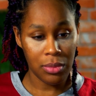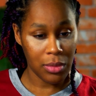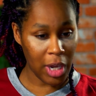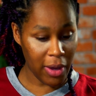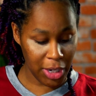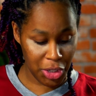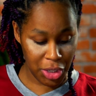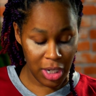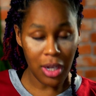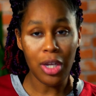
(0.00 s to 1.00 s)
Now I
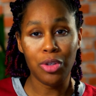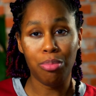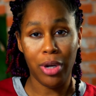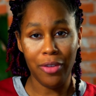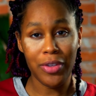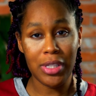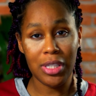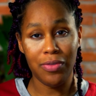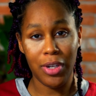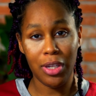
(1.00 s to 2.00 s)
should preface
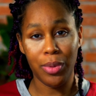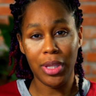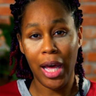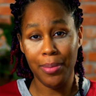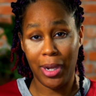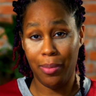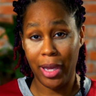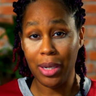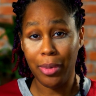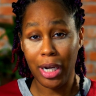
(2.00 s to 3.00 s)
this video with I'm not a
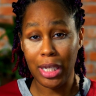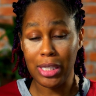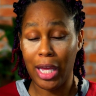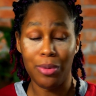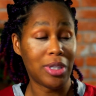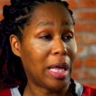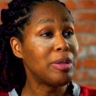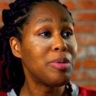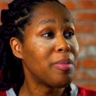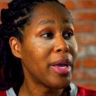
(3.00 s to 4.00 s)
makeup artist. I don't
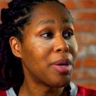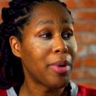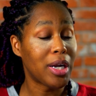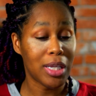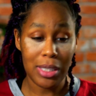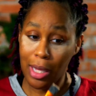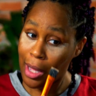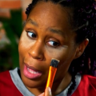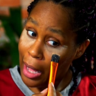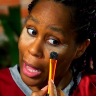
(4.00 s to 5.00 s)
claim to be a makeup artist.
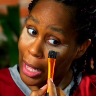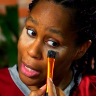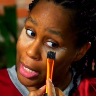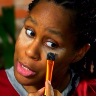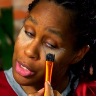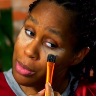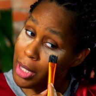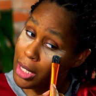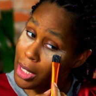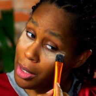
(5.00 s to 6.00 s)
I like to do
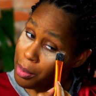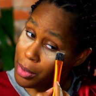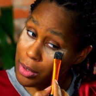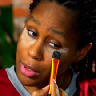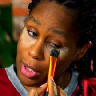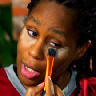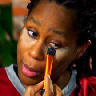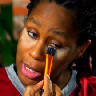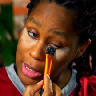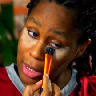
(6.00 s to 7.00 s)
makeup on
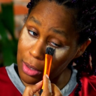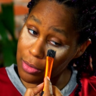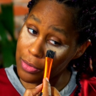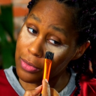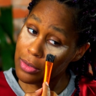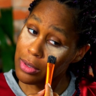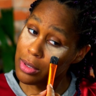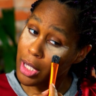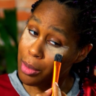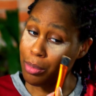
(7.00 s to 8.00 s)
myself
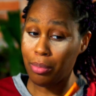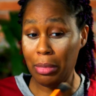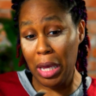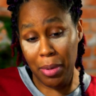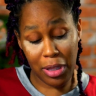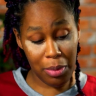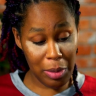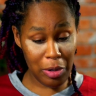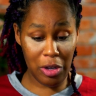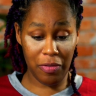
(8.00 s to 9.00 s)
and maybe other
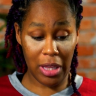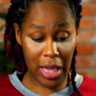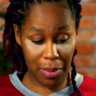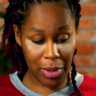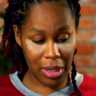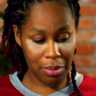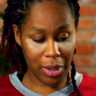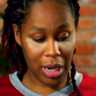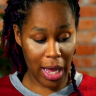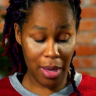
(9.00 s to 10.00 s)
people if they let me,
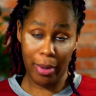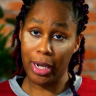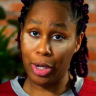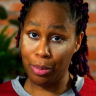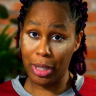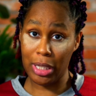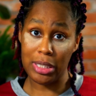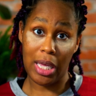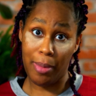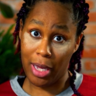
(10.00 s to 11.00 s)
but I am by no
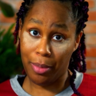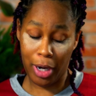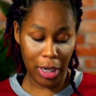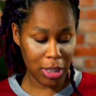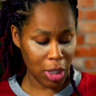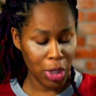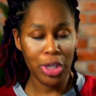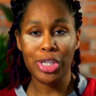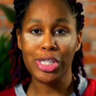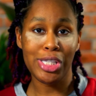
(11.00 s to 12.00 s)
means a makeup artist.
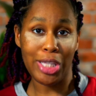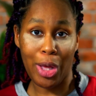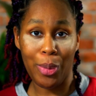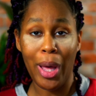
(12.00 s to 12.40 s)
So